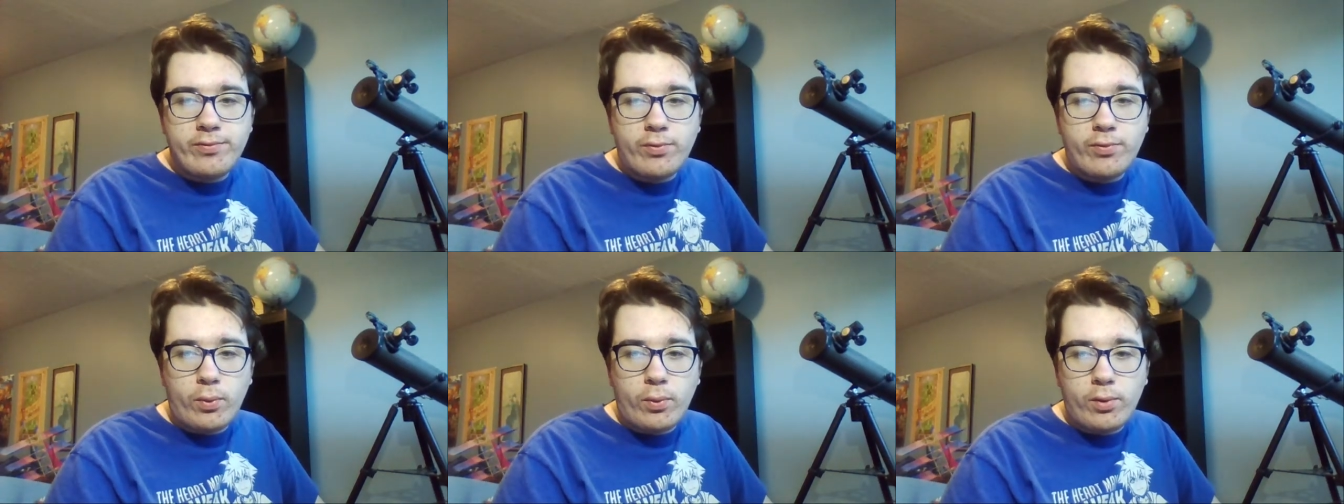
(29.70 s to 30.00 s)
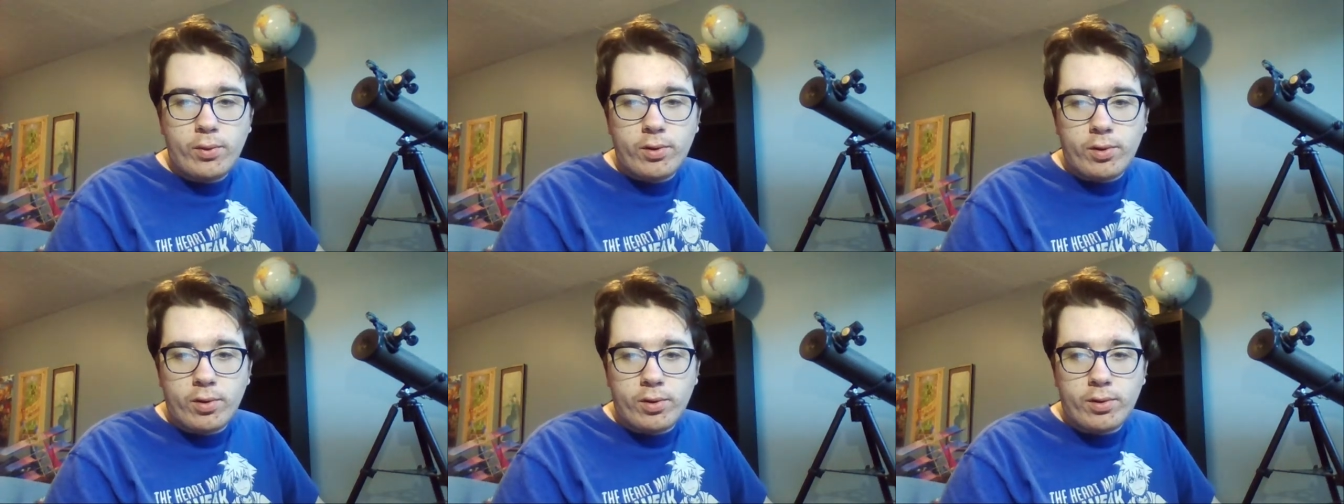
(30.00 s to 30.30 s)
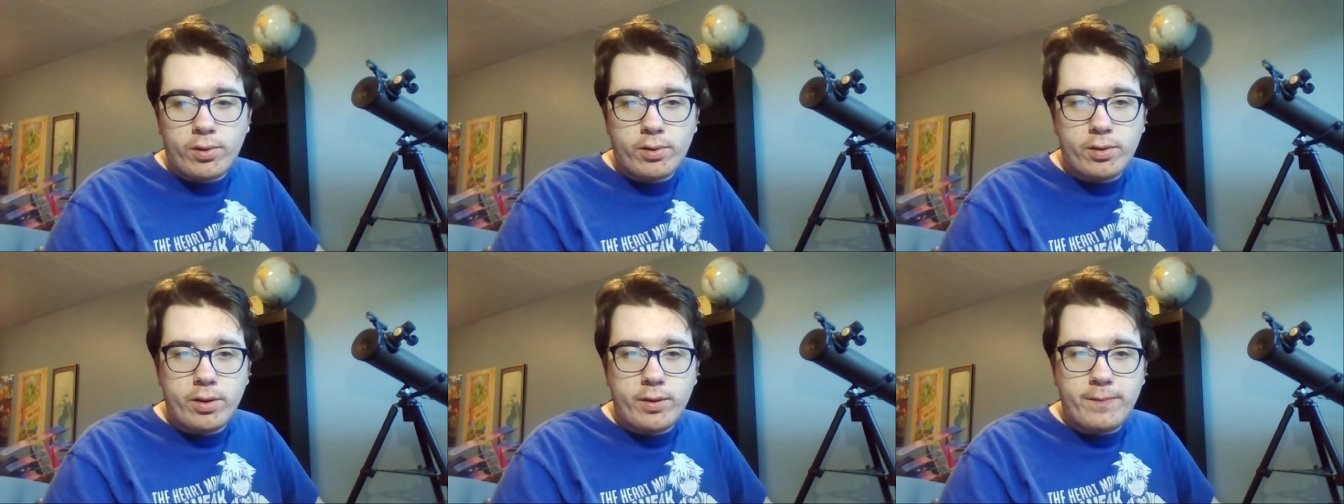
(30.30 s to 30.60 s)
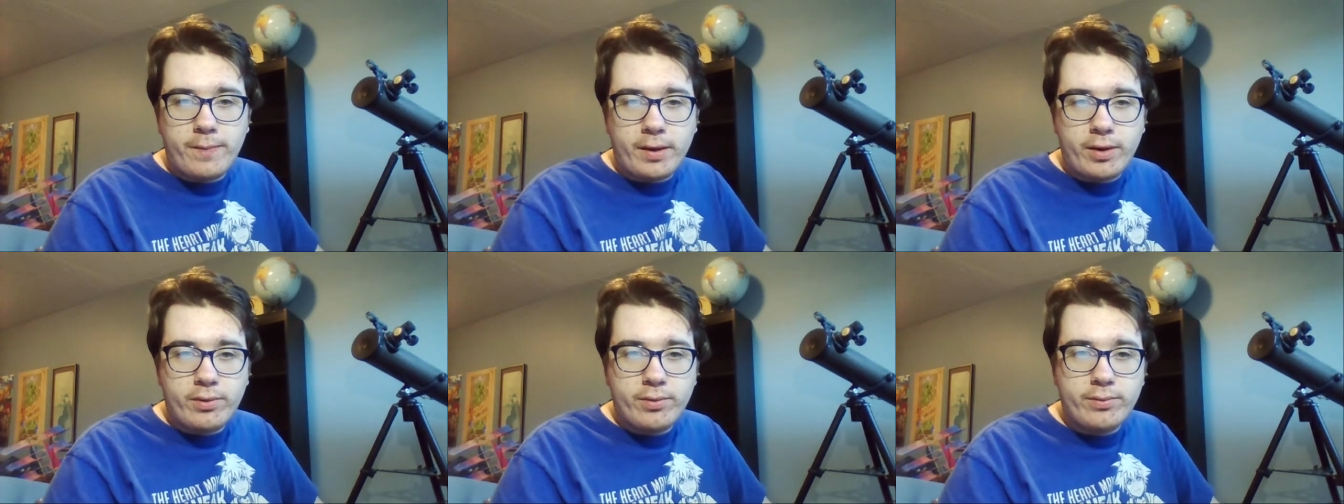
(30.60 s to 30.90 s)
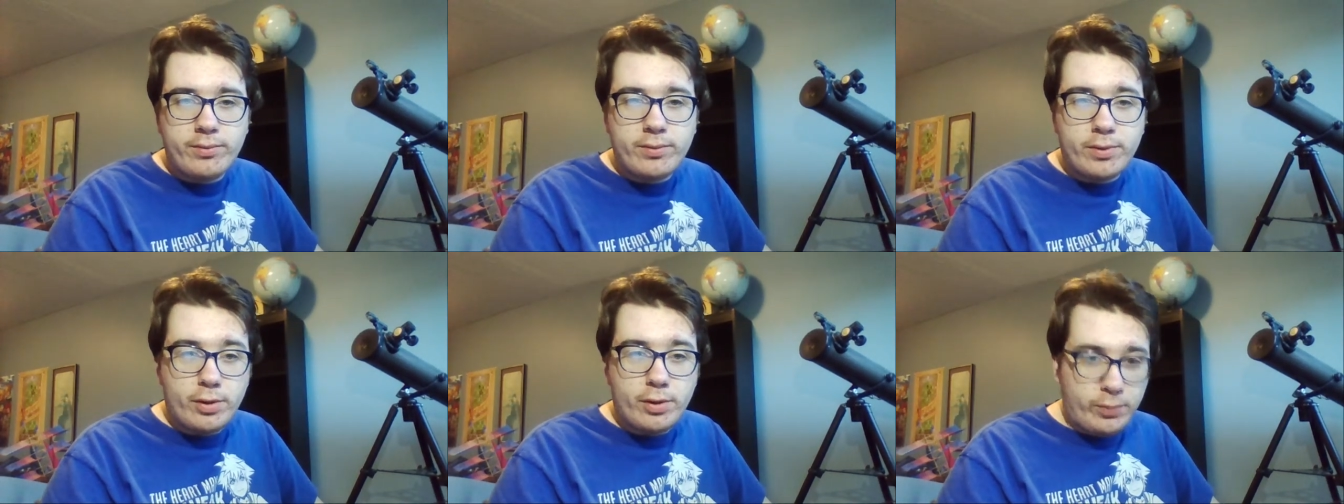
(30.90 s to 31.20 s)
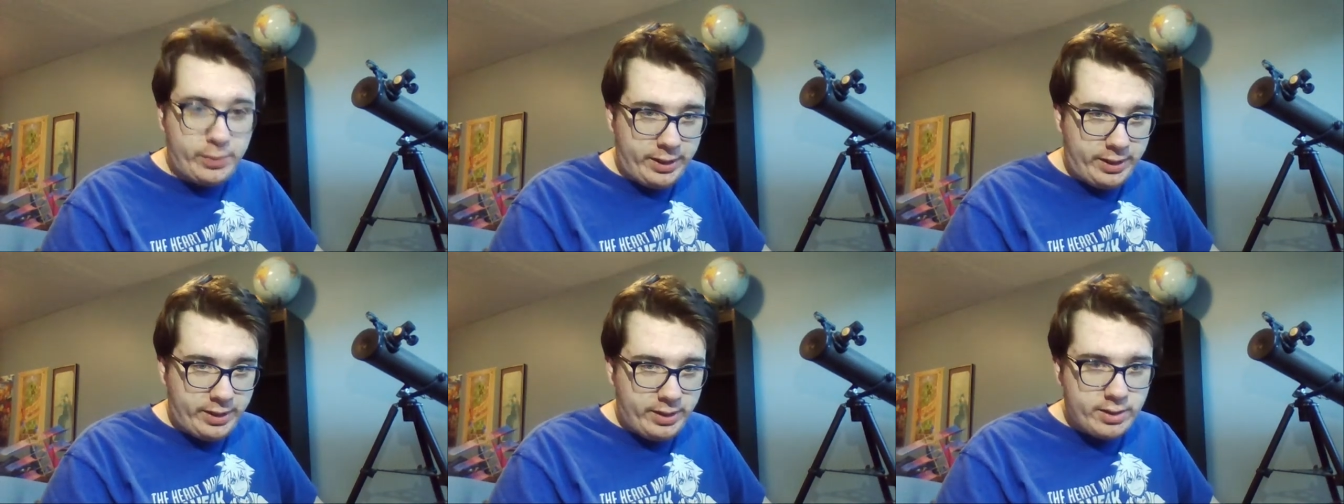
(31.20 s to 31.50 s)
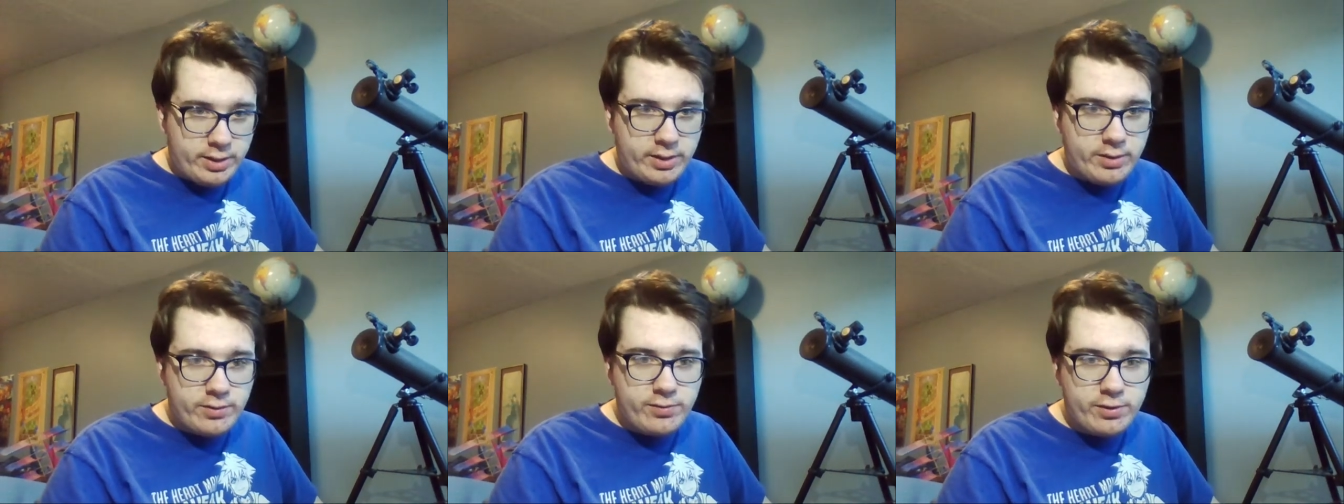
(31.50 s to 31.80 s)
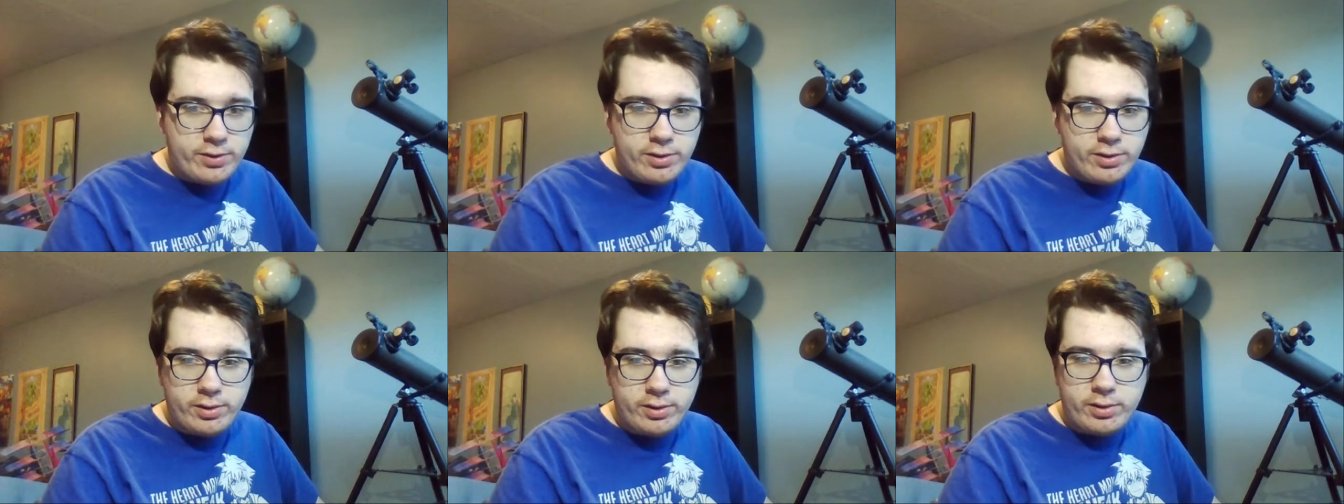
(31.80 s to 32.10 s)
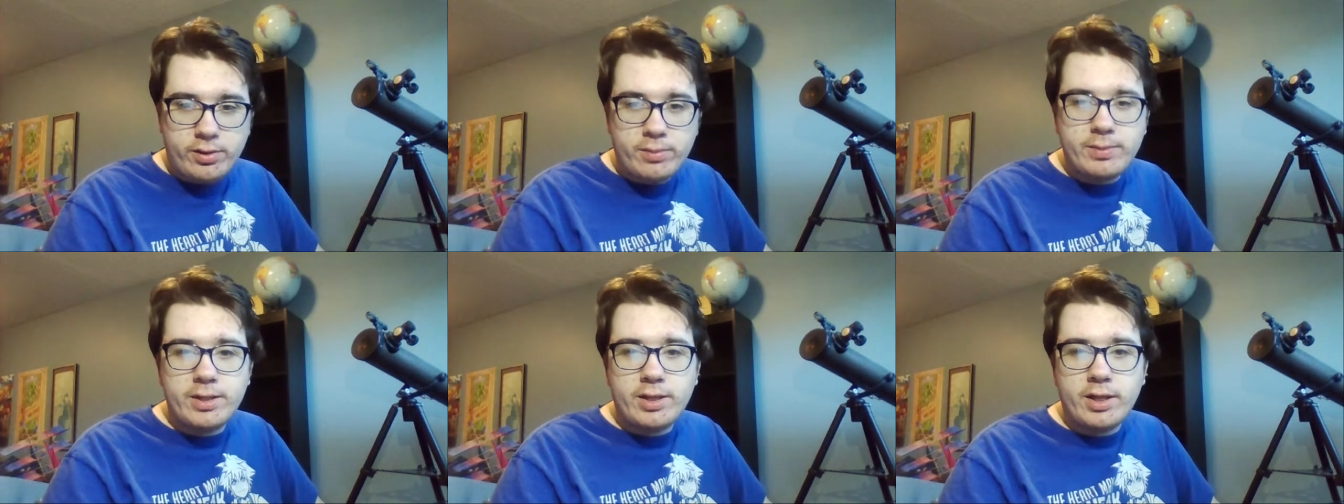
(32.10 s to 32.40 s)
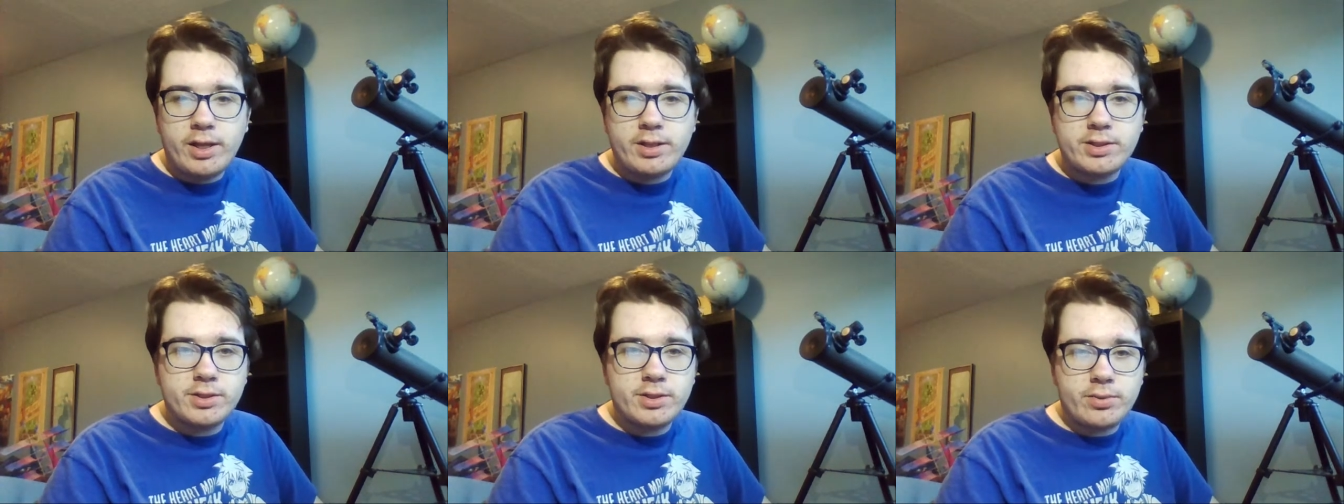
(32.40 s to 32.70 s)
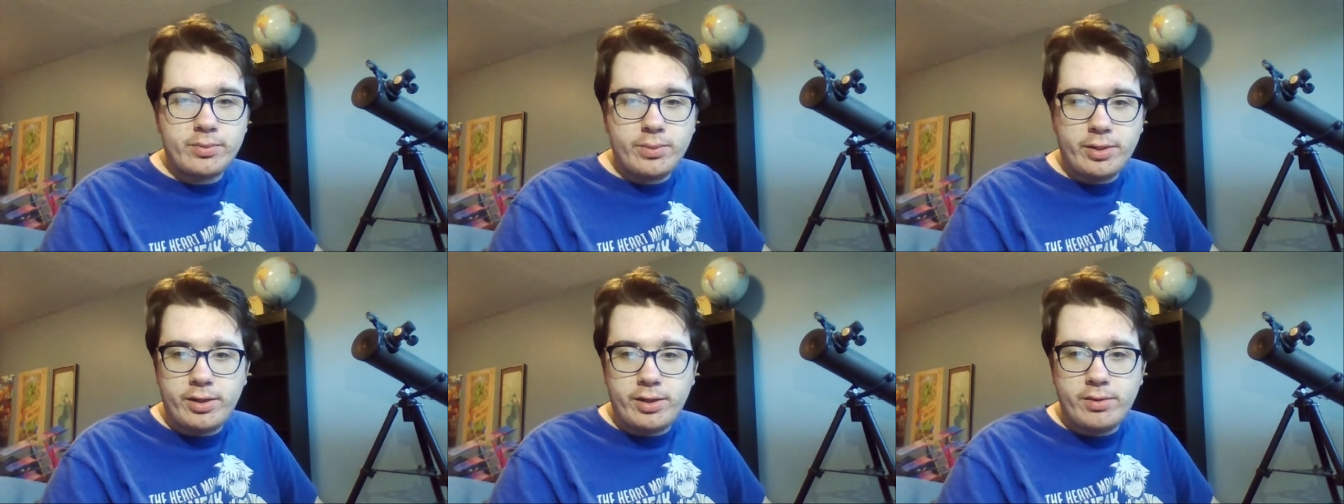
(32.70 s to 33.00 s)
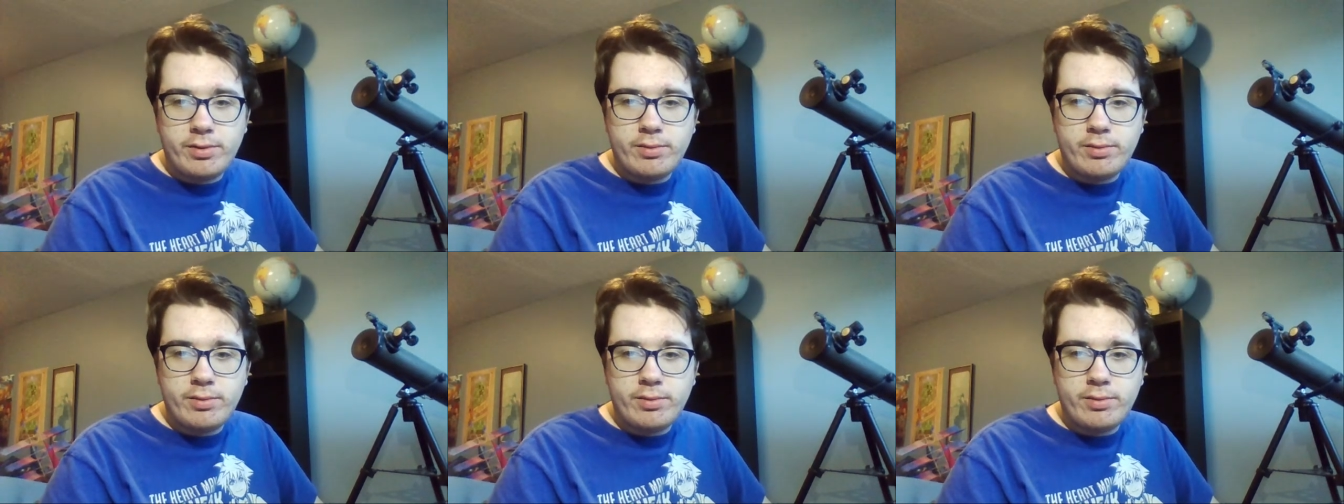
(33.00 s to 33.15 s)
for about a week, uh, for a little bit less than a week,